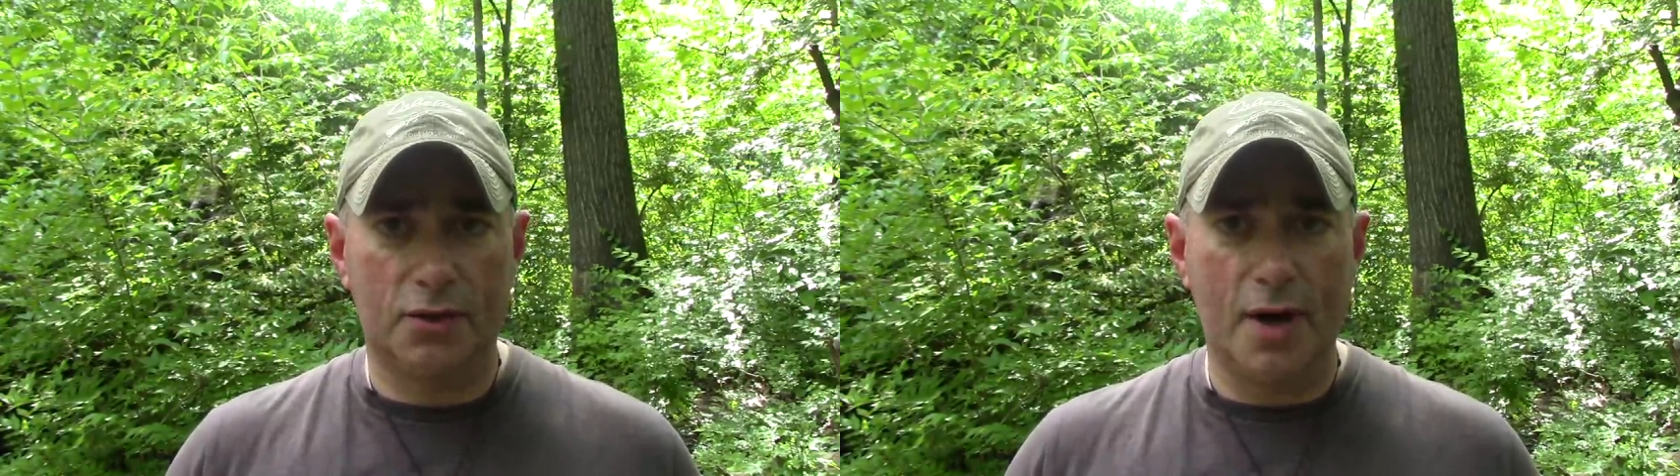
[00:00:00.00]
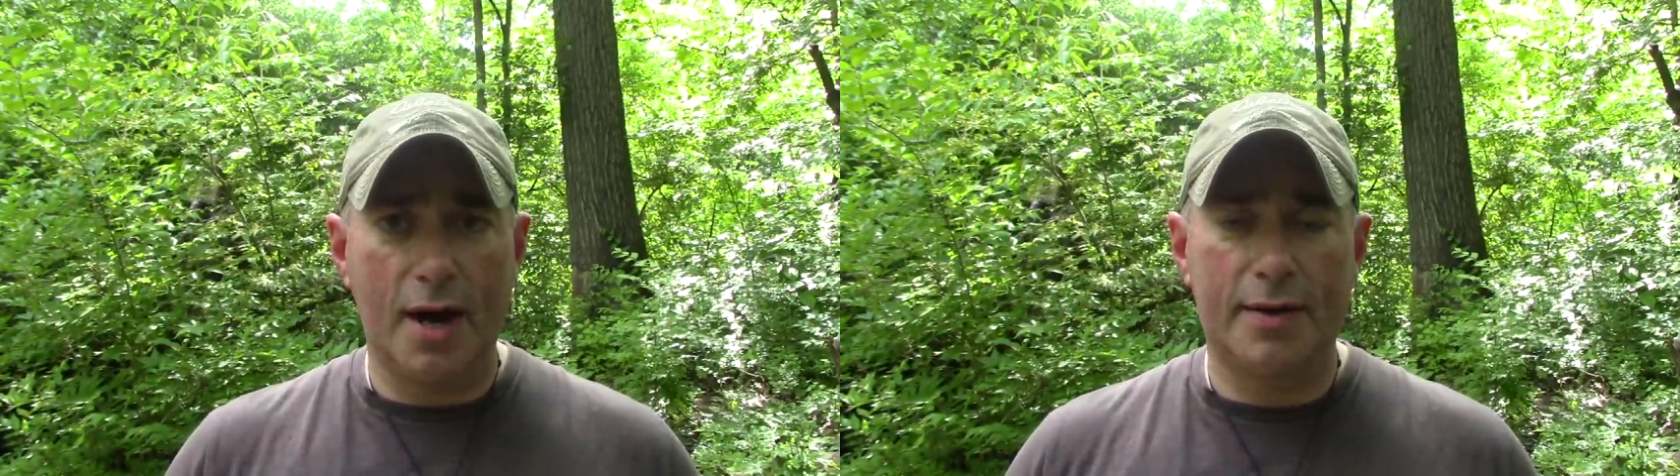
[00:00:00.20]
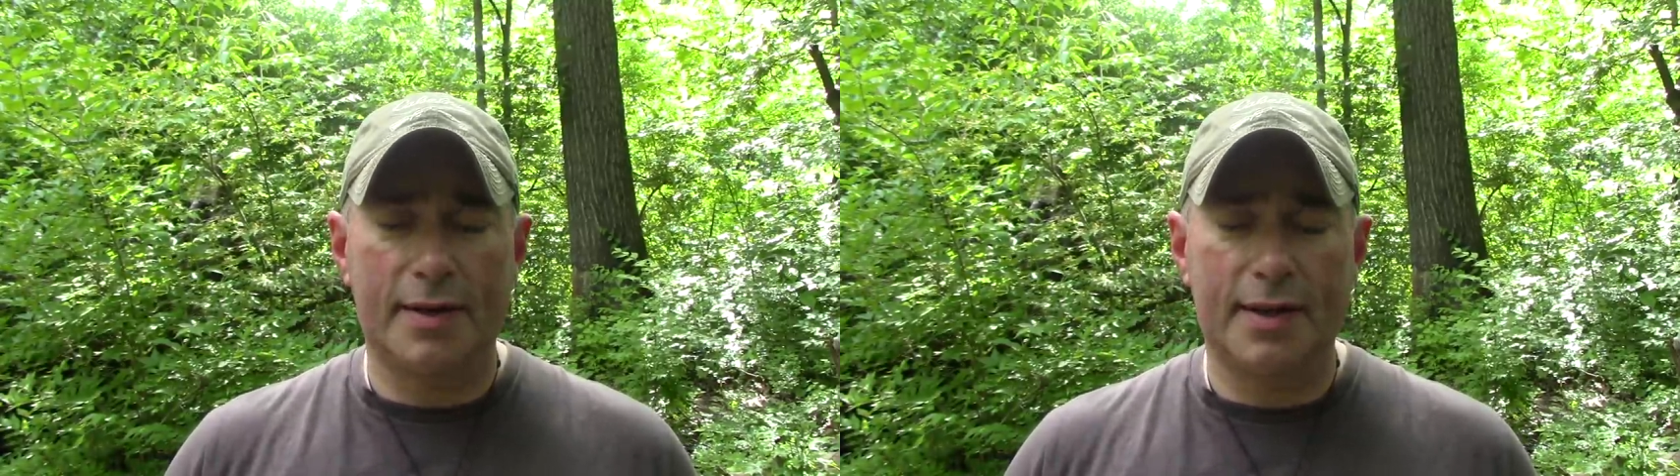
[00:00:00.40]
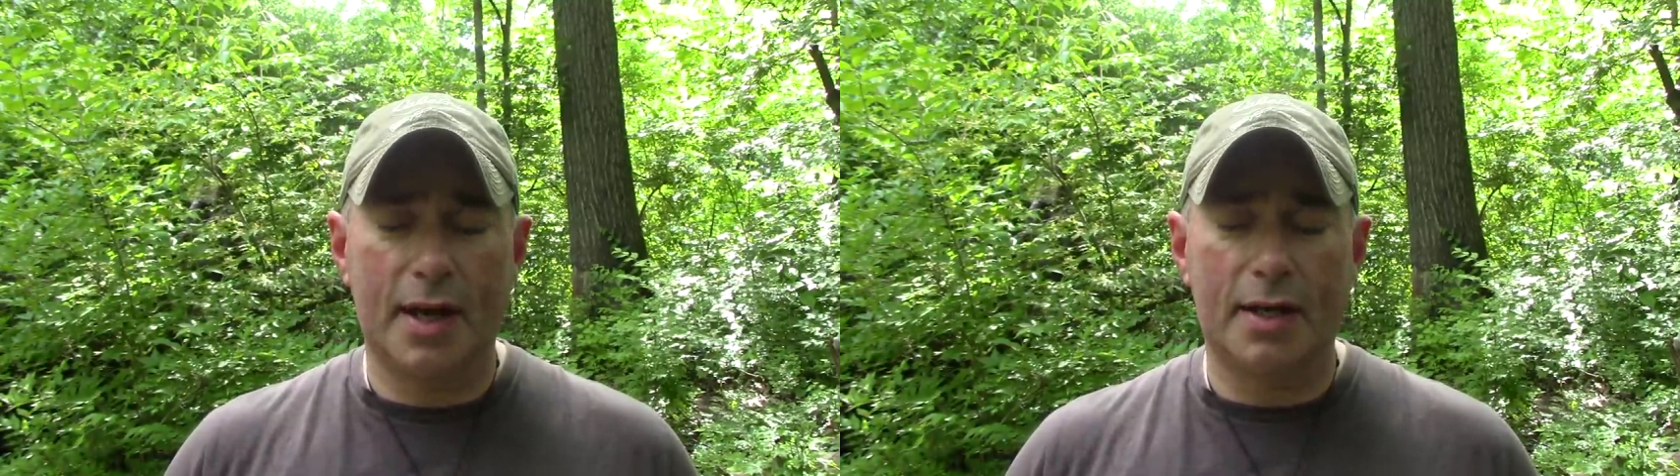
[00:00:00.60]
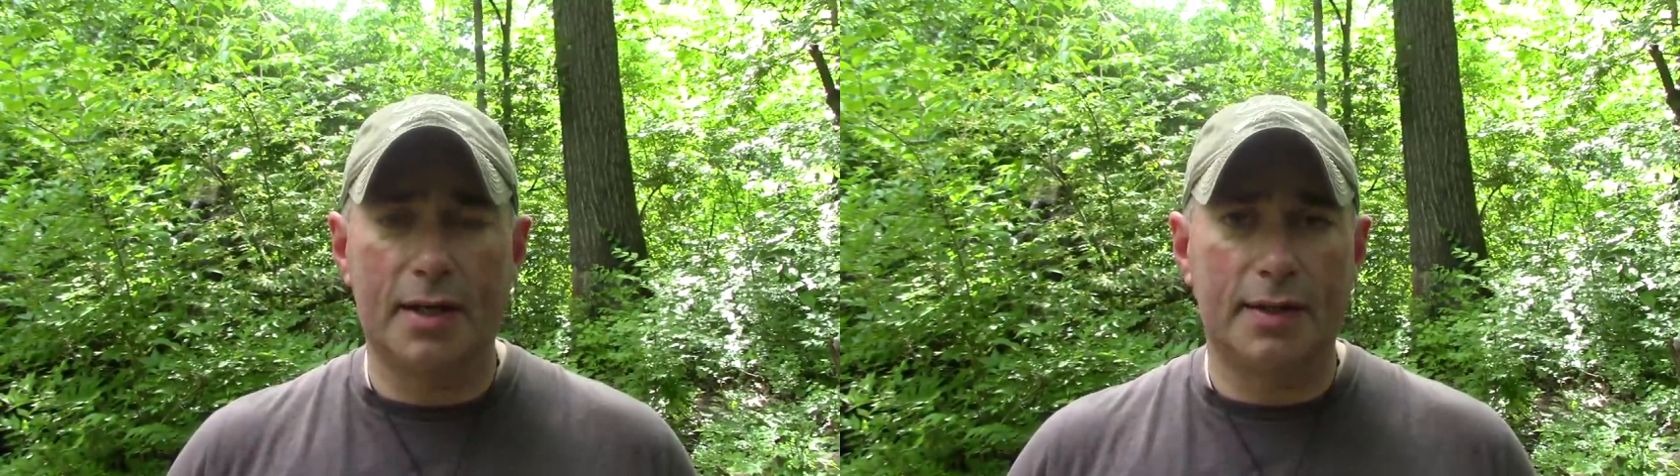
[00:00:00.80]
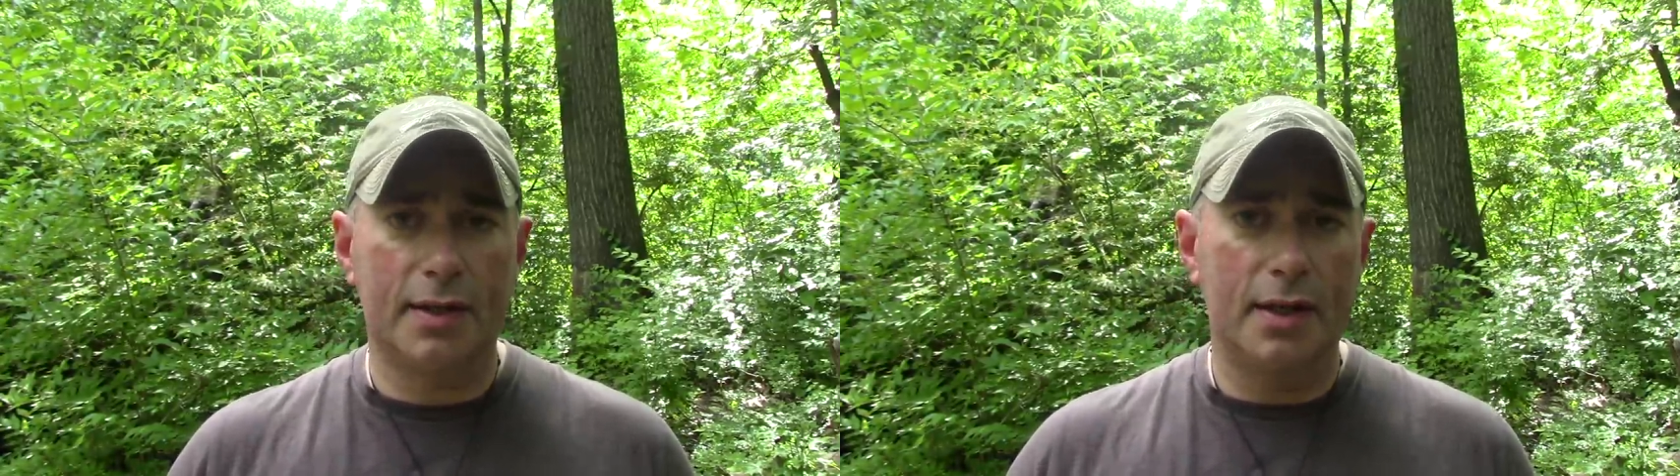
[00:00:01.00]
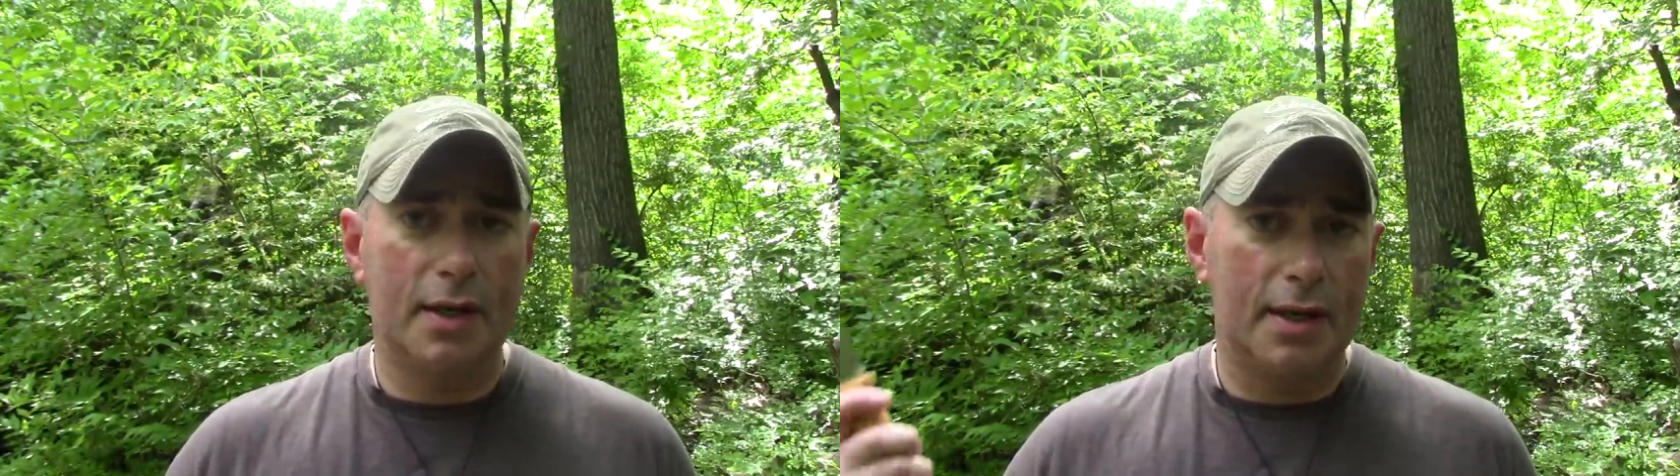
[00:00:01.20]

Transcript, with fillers: Stroud designed it